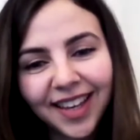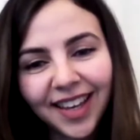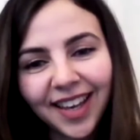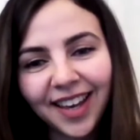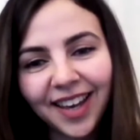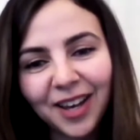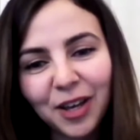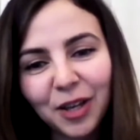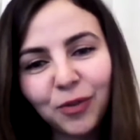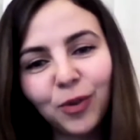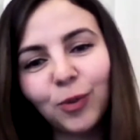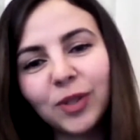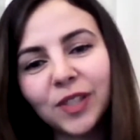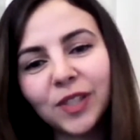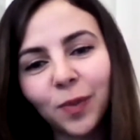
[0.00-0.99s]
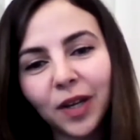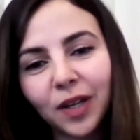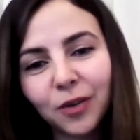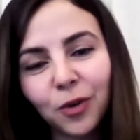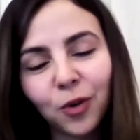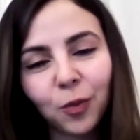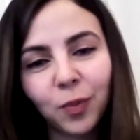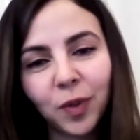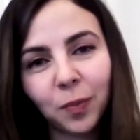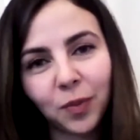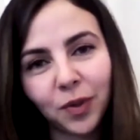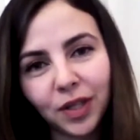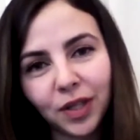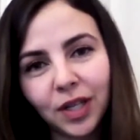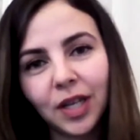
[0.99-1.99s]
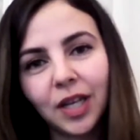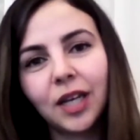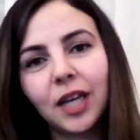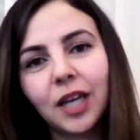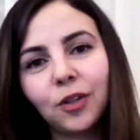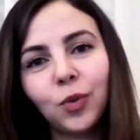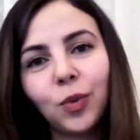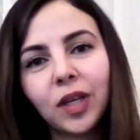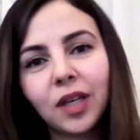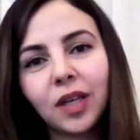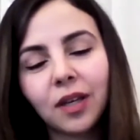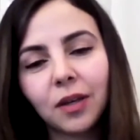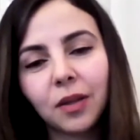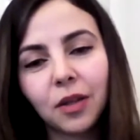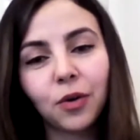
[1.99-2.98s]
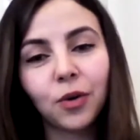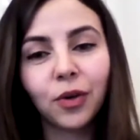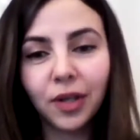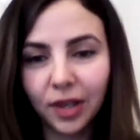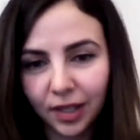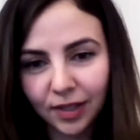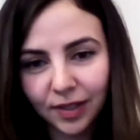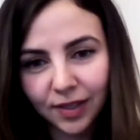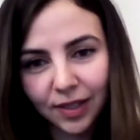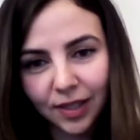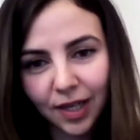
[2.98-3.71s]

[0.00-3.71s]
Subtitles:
influenced by the wrong people, and doing the wrong things.